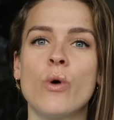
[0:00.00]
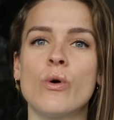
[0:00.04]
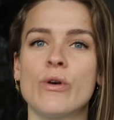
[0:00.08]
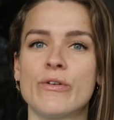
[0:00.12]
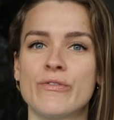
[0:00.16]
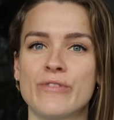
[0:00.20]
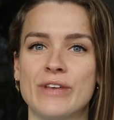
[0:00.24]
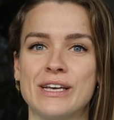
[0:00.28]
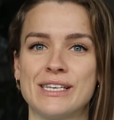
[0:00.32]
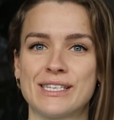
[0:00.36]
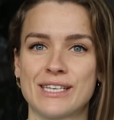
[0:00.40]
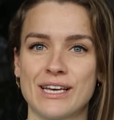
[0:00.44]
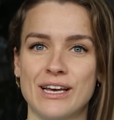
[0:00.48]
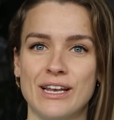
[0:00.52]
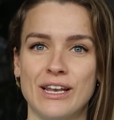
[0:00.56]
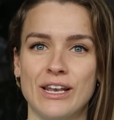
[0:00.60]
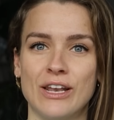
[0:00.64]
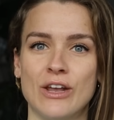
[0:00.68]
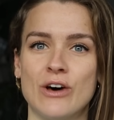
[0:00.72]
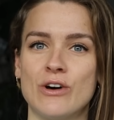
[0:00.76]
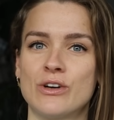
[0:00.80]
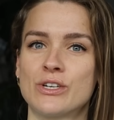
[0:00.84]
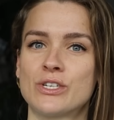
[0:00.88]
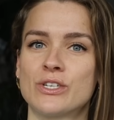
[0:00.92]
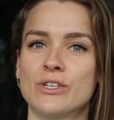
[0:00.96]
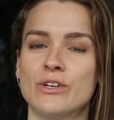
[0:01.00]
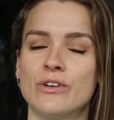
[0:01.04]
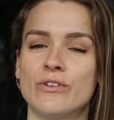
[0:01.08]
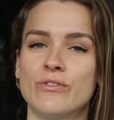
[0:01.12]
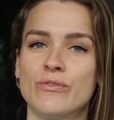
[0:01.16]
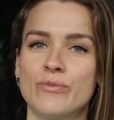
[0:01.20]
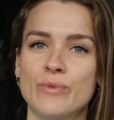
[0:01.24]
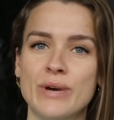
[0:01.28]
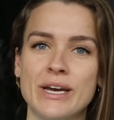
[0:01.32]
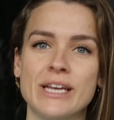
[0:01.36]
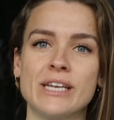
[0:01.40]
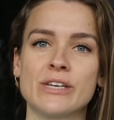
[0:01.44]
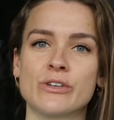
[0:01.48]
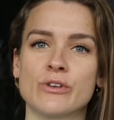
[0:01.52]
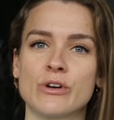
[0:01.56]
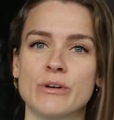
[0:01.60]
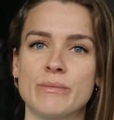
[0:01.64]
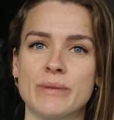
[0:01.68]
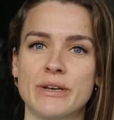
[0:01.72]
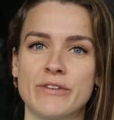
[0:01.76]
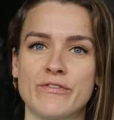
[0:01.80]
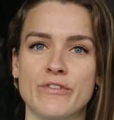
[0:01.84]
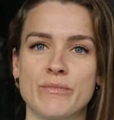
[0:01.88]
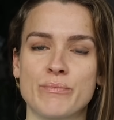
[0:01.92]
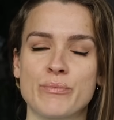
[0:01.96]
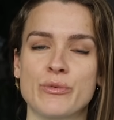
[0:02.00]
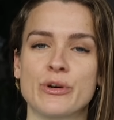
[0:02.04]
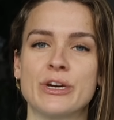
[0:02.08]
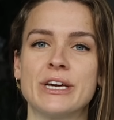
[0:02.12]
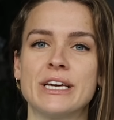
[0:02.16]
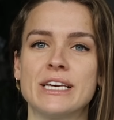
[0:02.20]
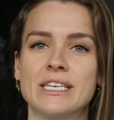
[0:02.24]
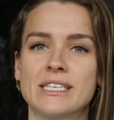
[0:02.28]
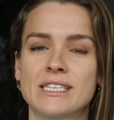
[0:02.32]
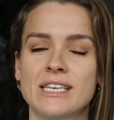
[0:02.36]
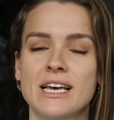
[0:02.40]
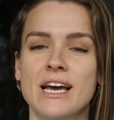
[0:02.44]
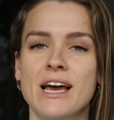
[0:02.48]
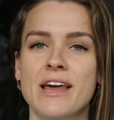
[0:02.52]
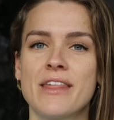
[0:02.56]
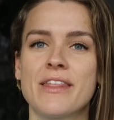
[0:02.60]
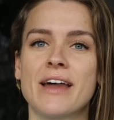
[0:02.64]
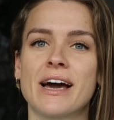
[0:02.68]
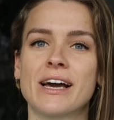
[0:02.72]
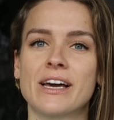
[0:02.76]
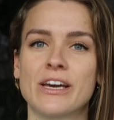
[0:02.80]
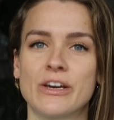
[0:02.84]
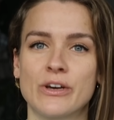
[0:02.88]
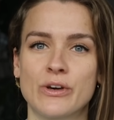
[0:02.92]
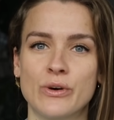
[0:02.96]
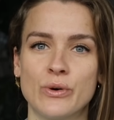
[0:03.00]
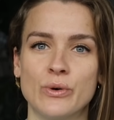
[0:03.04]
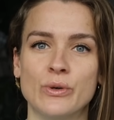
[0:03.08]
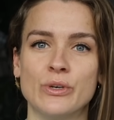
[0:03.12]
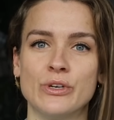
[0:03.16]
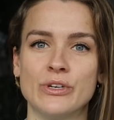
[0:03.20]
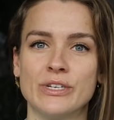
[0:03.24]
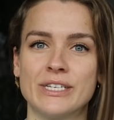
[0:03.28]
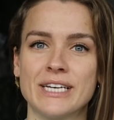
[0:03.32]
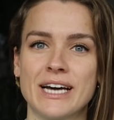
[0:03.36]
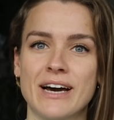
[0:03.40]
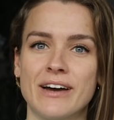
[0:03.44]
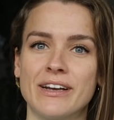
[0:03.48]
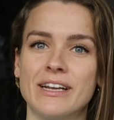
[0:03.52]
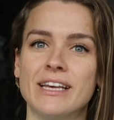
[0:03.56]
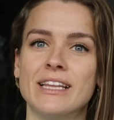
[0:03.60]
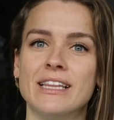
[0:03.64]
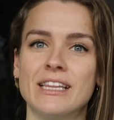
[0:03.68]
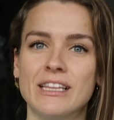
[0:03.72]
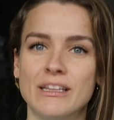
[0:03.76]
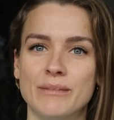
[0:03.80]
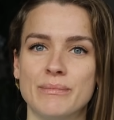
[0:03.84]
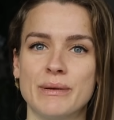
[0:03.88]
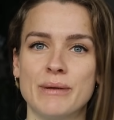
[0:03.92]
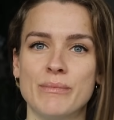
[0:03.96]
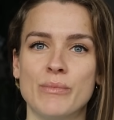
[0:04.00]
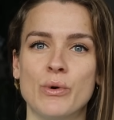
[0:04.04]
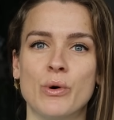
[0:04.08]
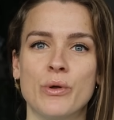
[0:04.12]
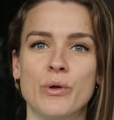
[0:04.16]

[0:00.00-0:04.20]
or if there's a lot of wind or a bit of a breeze, that can cool you down a little bit